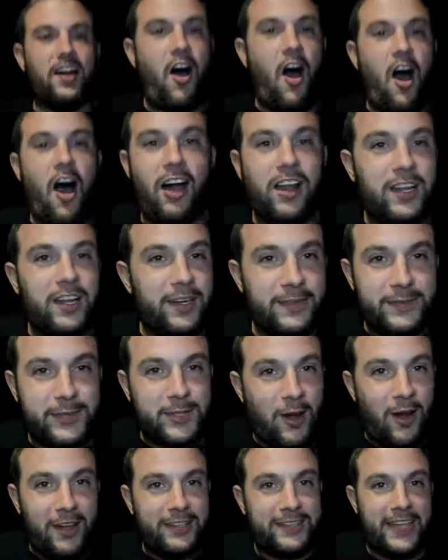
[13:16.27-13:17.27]
Olives
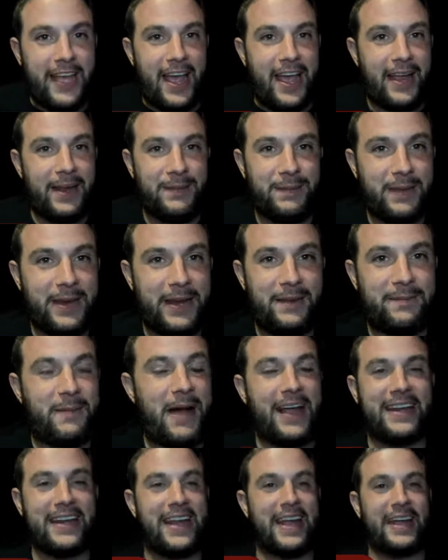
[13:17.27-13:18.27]
all day. Me and my
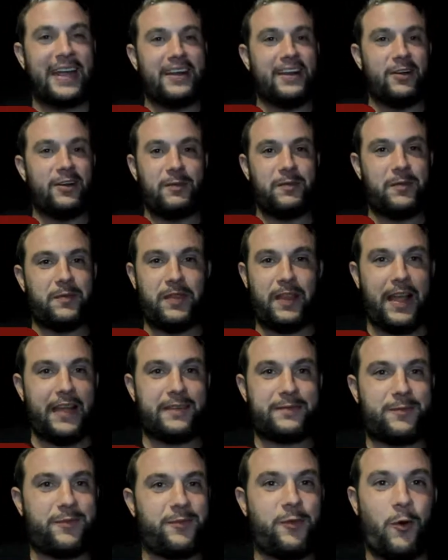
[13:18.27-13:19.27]
Nana, like
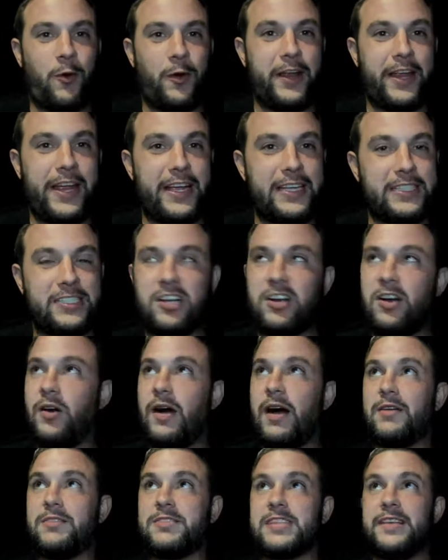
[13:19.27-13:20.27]
4 years ago,
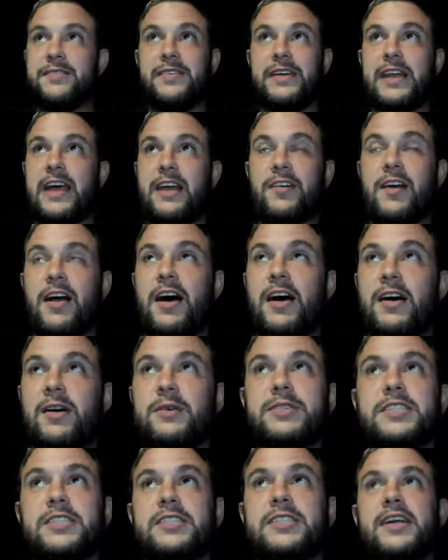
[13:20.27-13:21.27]
I was living at her house,
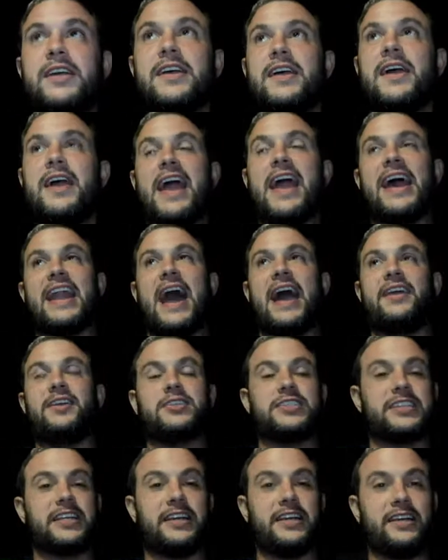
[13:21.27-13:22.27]
and
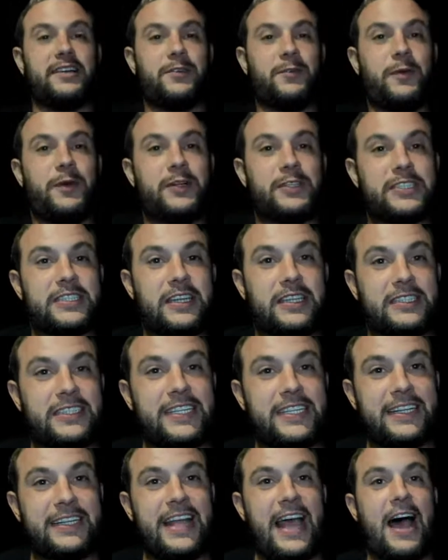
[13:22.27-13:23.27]
we used to
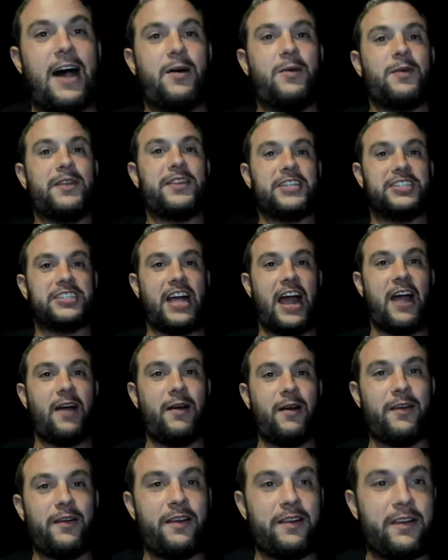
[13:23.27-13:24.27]
sit down with a jar
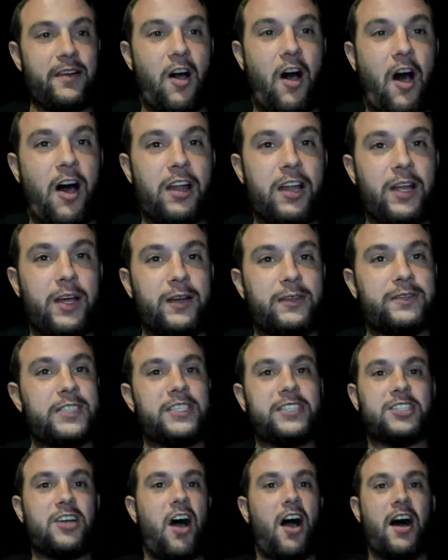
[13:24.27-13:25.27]
of olives
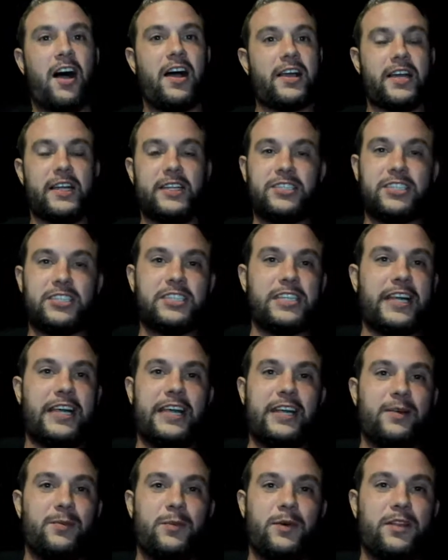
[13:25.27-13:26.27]
and talk and just eat
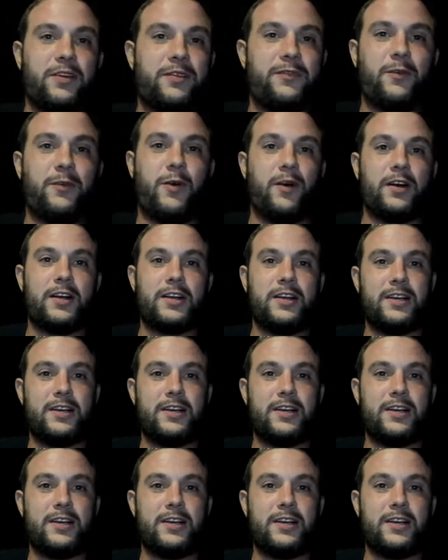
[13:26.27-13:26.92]
them with a fork.